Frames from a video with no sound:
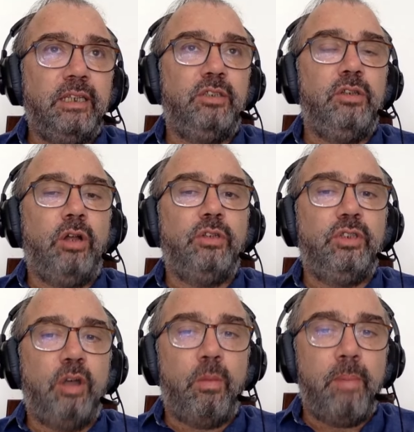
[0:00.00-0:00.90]
it's not
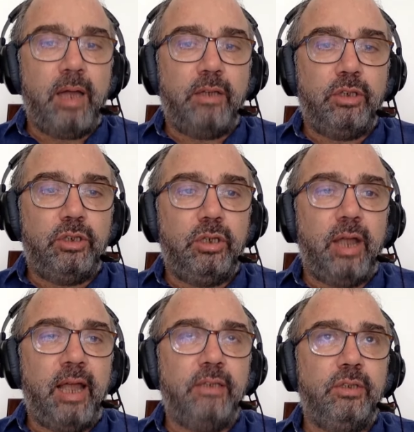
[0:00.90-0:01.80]
so much
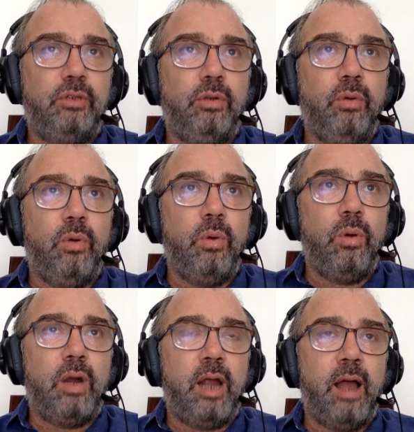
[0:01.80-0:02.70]
as to
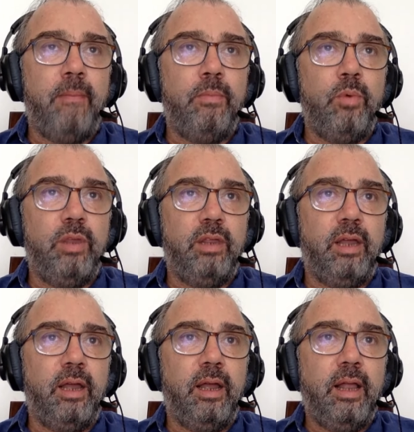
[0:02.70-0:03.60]
come with
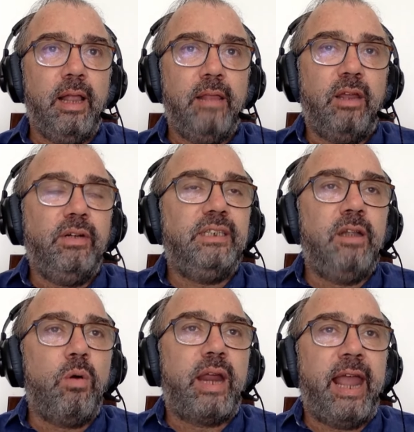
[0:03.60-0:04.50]
there is
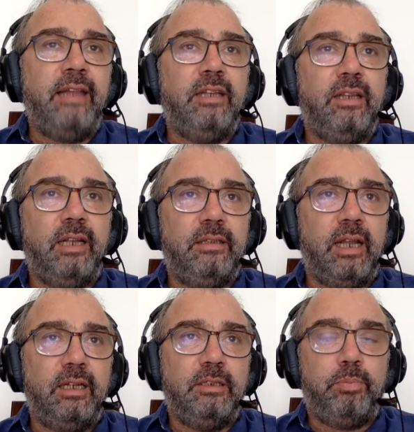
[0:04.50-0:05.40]
no candidate
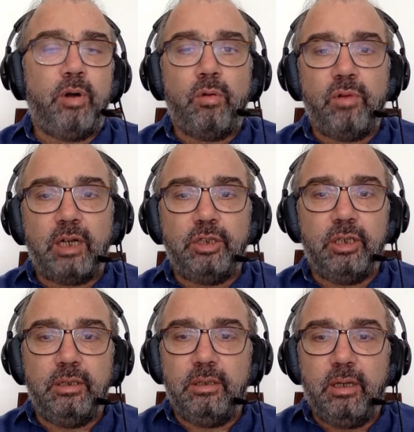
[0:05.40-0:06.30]
that is
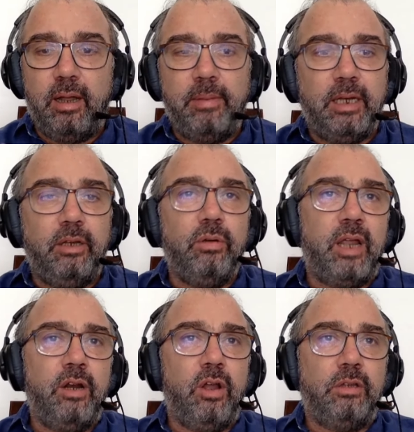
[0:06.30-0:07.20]
pro-Russian. I mean, you
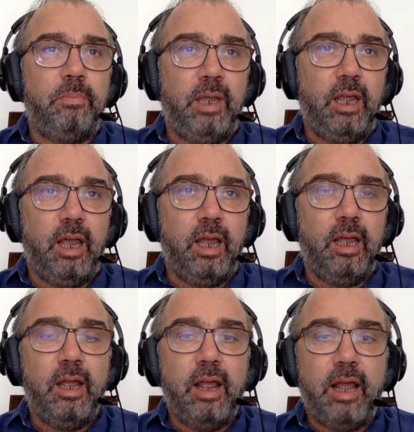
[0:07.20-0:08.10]
cannot be a
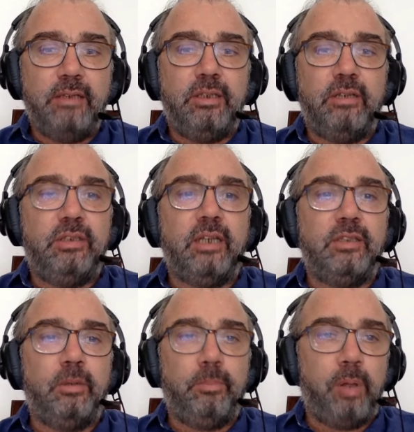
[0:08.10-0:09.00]

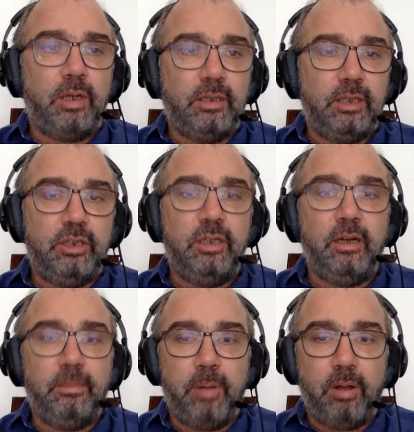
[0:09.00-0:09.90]
successful politician
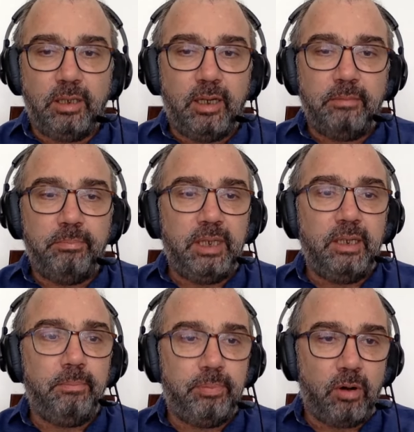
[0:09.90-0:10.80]
in Poland and
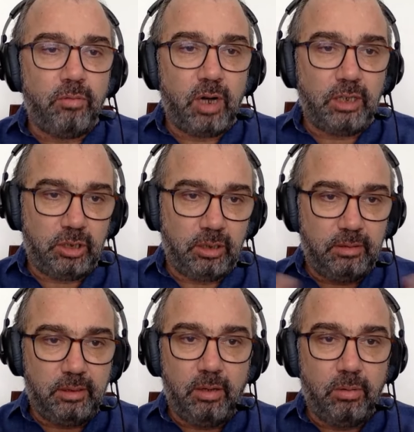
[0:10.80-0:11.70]
being pro-Russian.
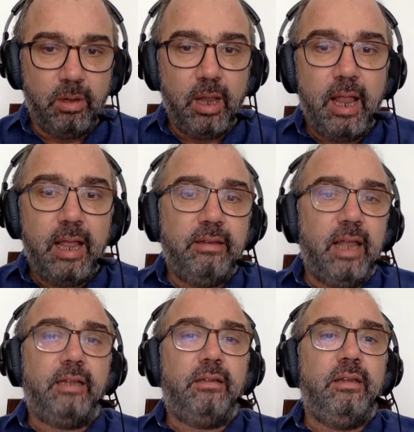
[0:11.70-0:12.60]
So
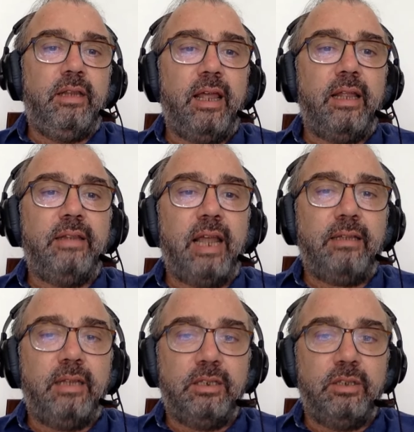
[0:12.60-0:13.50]
that
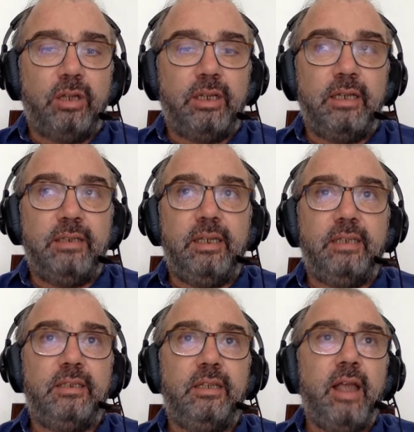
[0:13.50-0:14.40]
does not
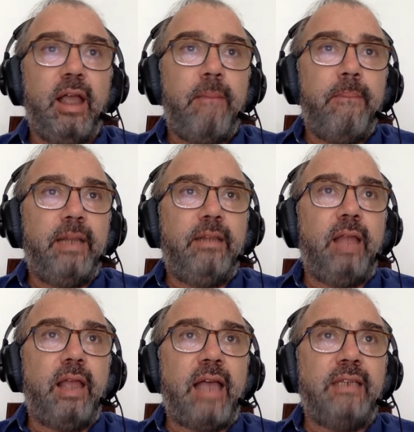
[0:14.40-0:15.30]
exist.
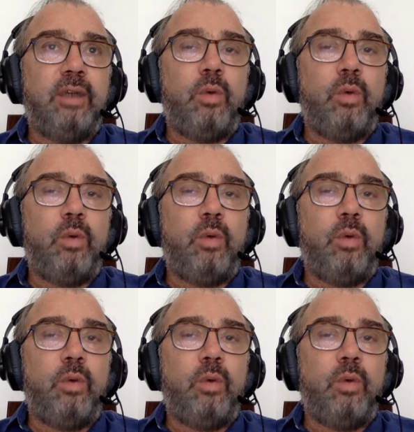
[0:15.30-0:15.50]
But as a